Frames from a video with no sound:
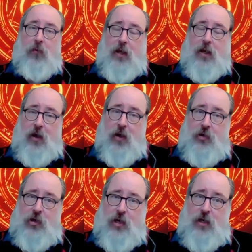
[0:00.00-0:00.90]
any
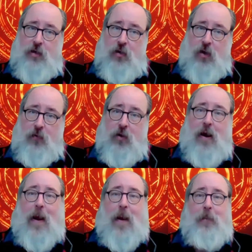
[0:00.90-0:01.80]
apology he needs to offer,
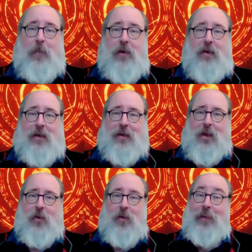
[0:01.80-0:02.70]
merely to
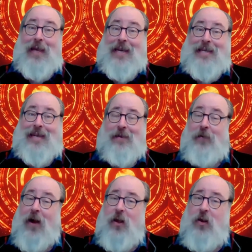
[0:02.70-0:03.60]
lower the pitch and
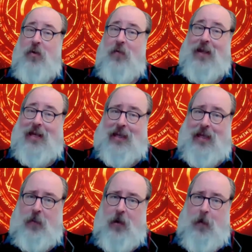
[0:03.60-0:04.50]
volume of the clamor.